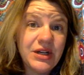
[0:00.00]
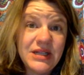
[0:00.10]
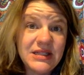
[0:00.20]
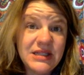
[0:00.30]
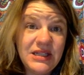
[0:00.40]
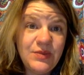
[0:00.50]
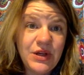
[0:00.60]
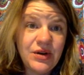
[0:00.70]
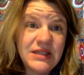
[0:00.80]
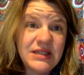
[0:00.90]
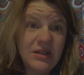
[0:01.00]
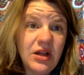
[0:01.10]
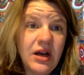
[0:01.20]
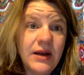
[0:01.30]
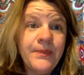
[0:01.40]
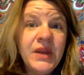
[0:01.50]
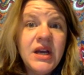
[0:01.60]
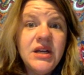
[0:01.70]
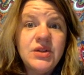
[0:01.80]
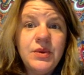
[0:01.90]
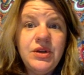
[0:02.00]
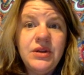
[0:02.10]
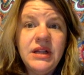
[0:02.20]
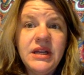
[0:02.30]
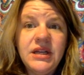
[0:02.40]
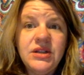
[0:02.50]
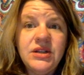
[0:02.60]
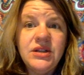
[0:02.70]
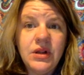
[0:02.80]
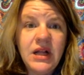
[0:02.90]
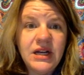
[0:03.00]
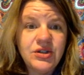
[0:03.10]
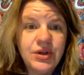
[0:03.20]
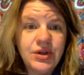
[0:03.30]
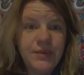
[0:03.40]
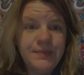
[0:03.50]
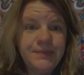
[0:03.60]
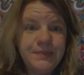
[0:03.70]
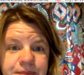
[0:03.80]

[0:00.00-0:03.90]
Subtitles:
It doesn't need to be crazy long. So when you click into Google Classroom,